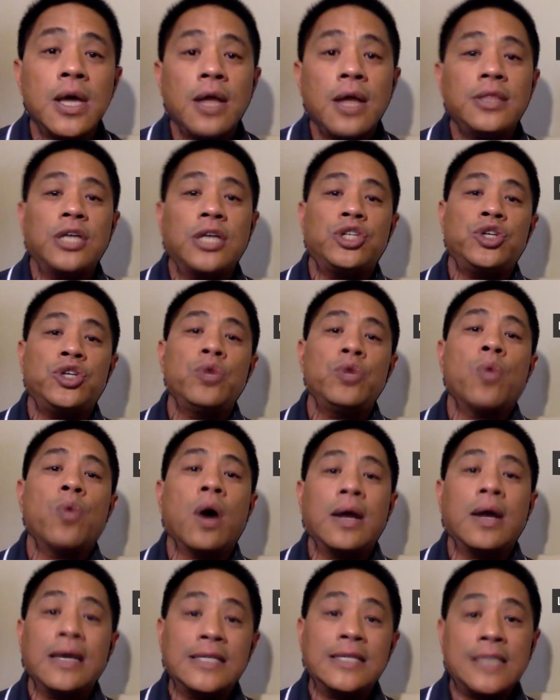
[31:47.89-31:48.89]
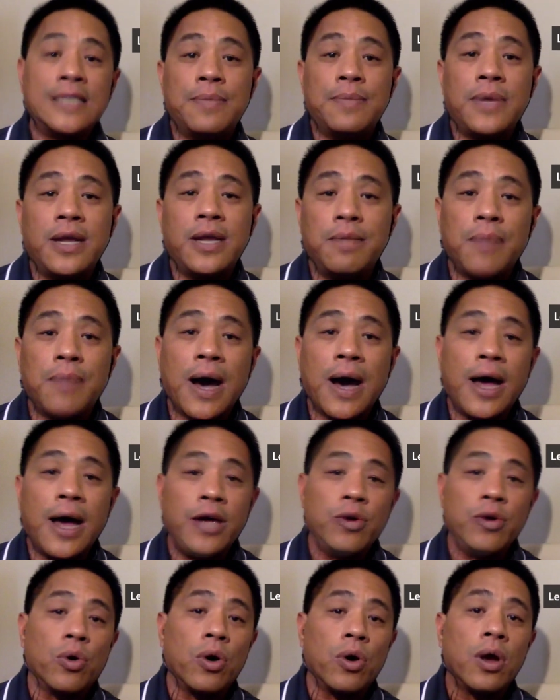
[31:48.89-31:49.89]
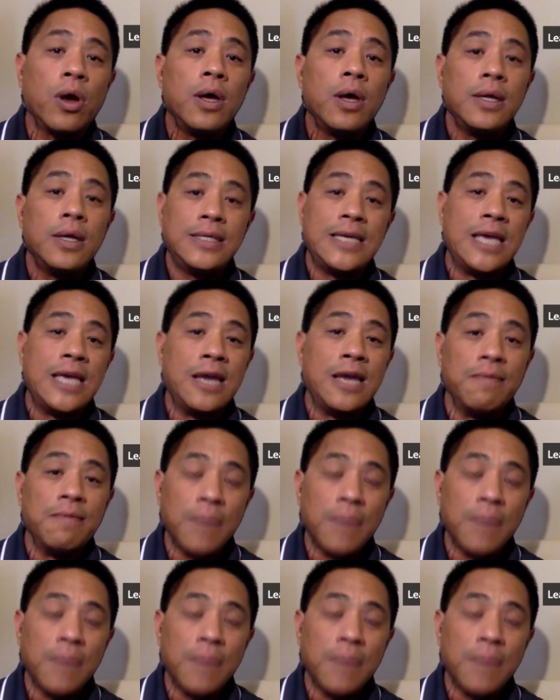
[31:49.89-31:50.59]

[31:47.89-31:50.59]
that you want exhibited by your team,